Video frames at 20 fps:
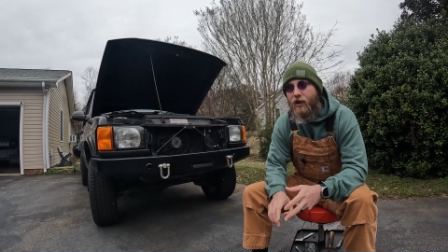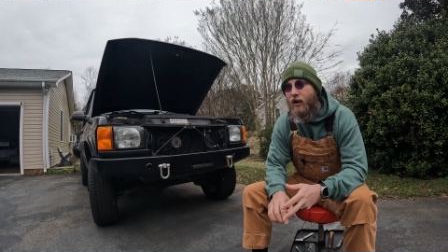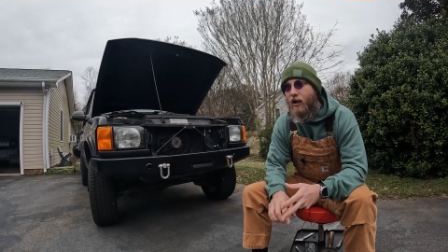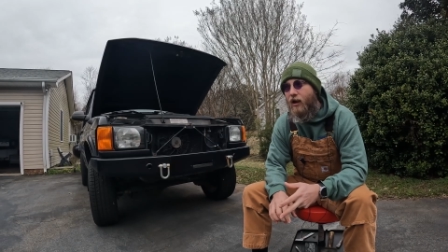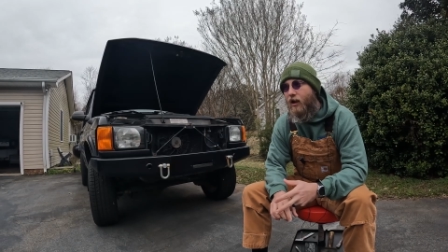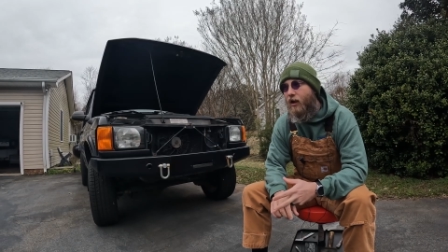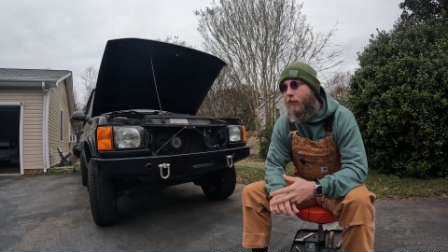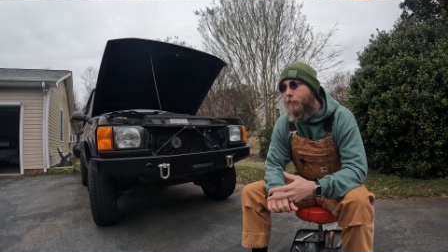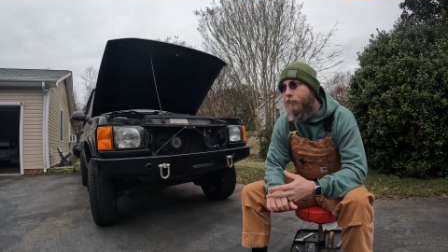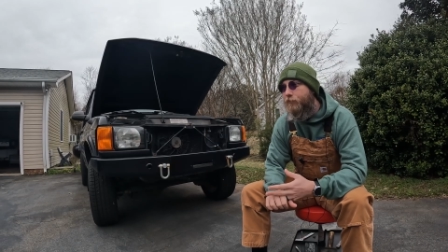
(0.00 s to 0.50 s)

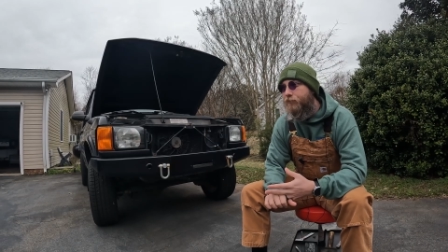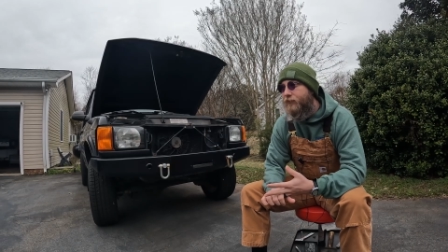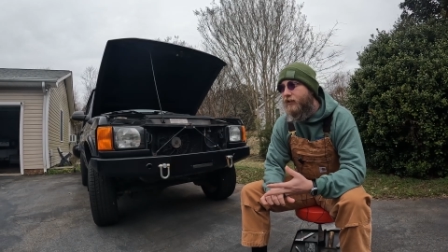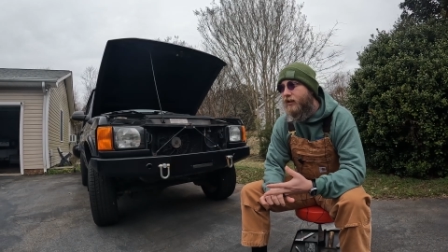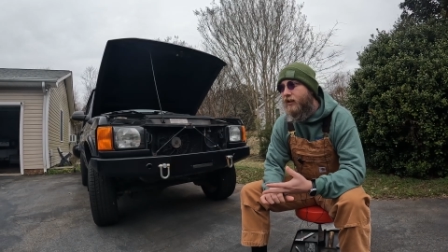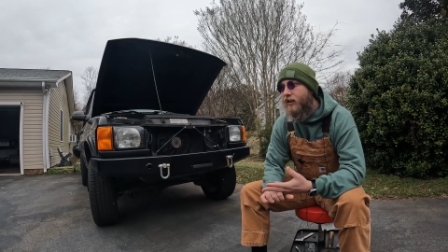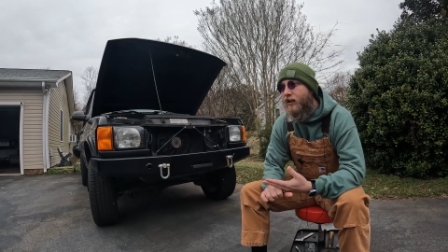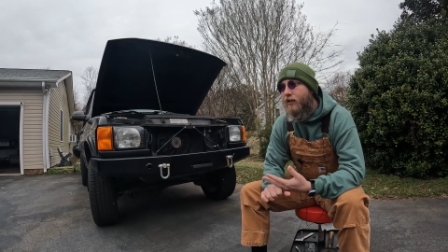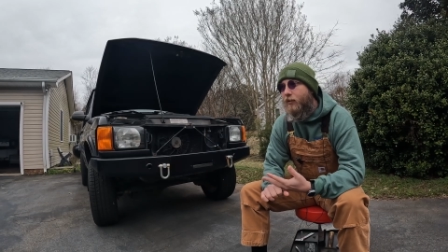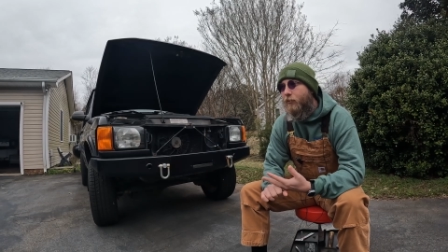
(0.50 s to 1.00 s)

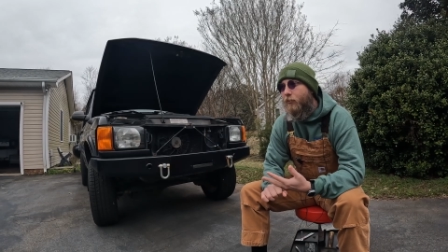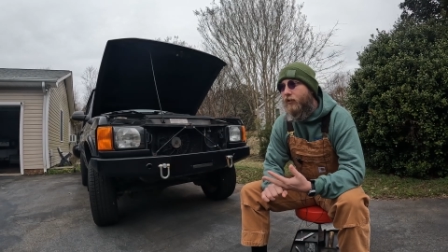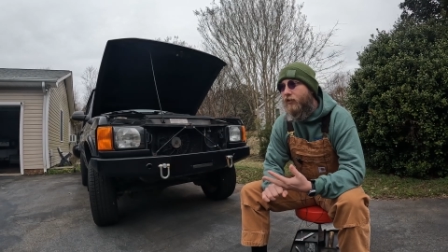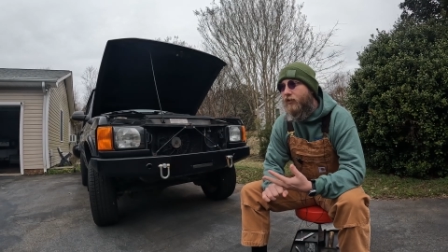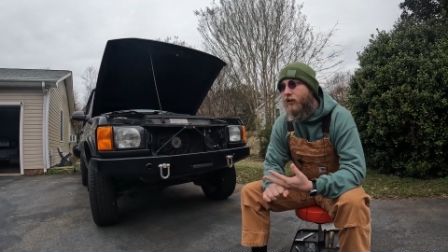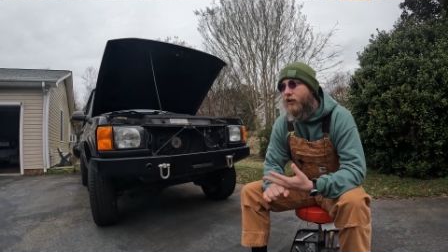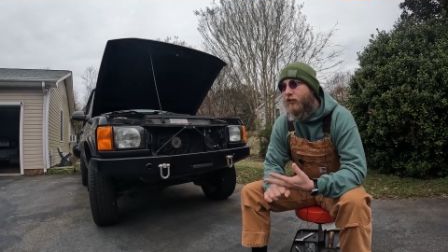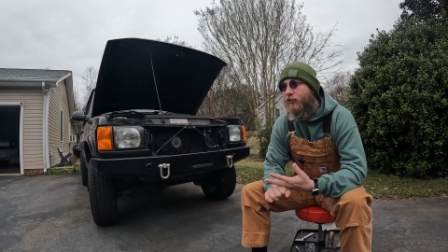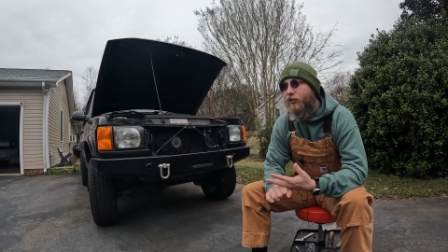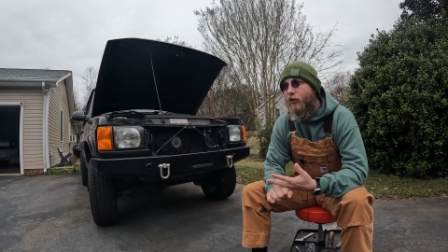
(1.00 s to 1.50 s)

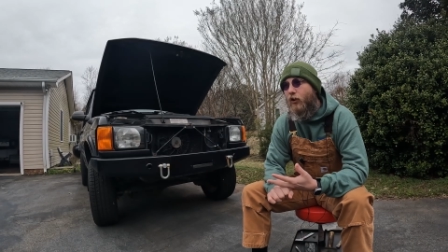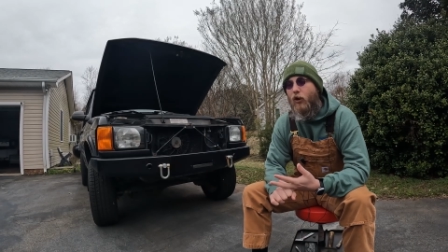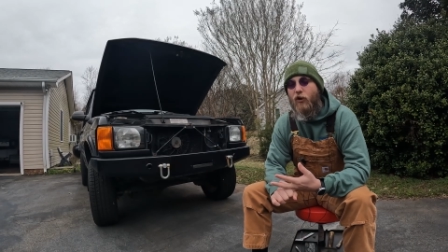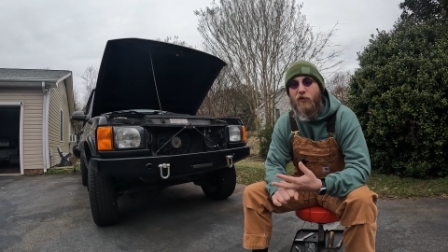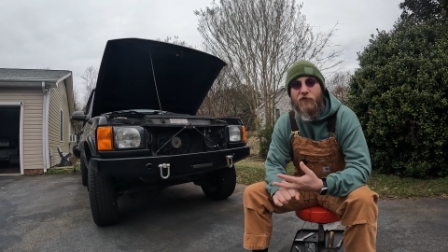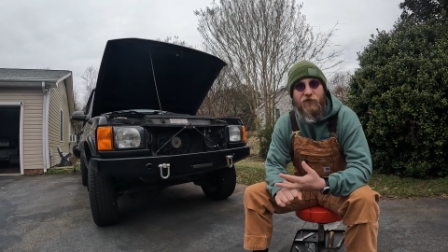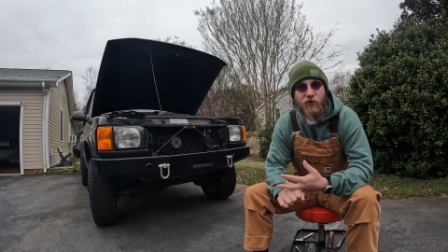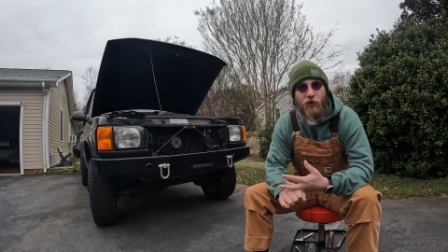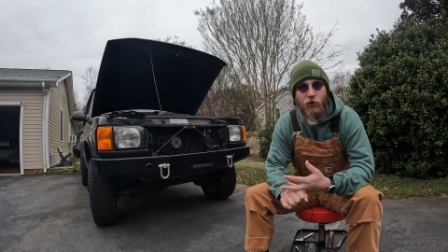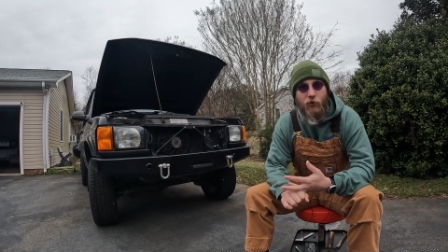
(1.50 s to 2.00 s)
There are a
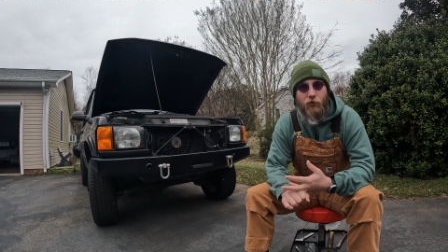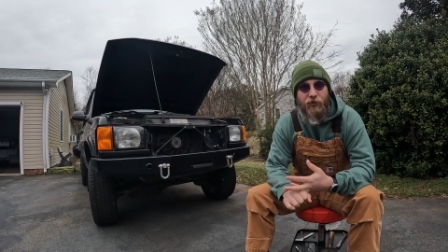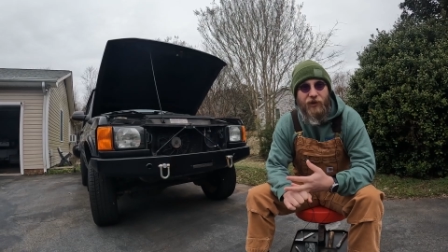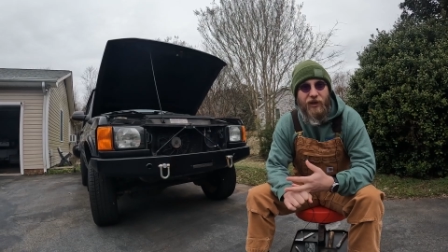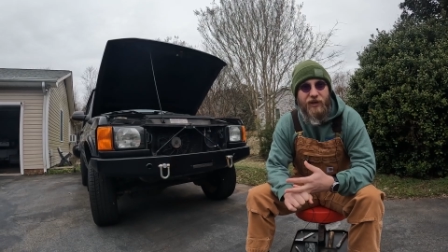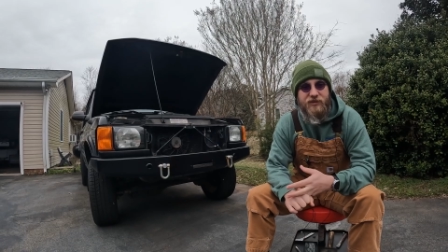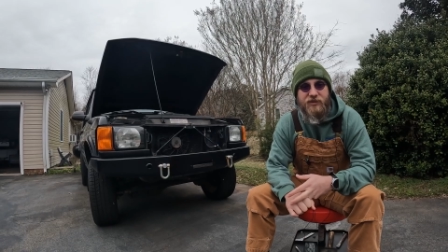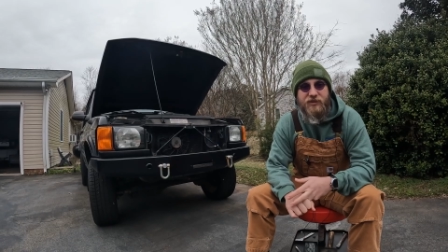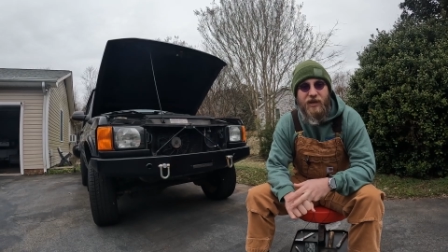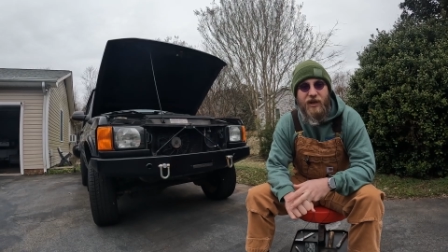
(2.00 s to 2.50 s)
few
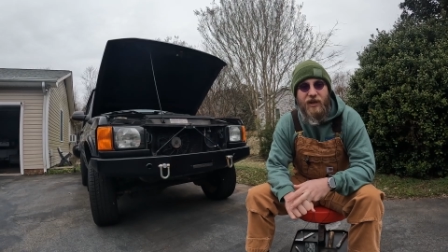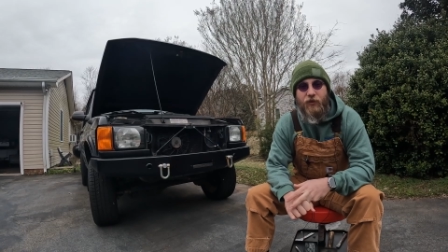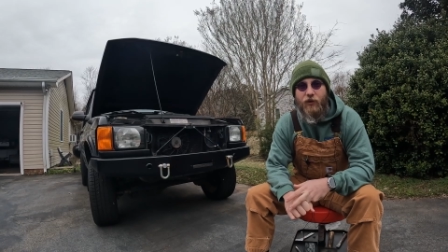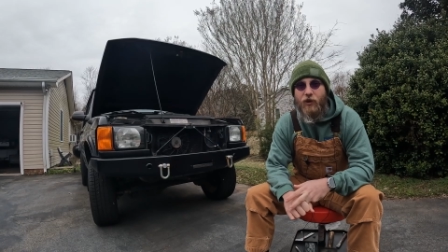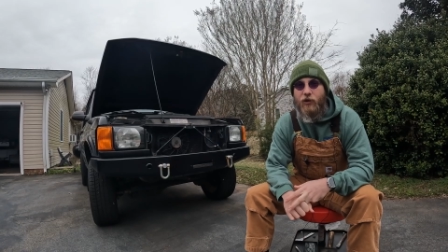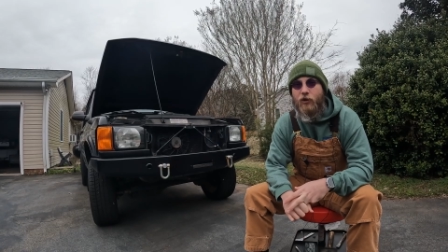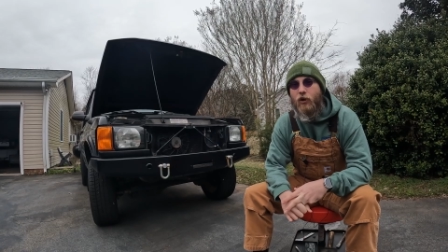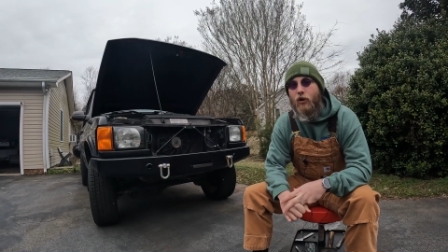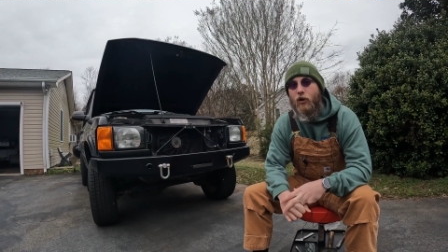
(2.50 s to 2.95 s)
that say like,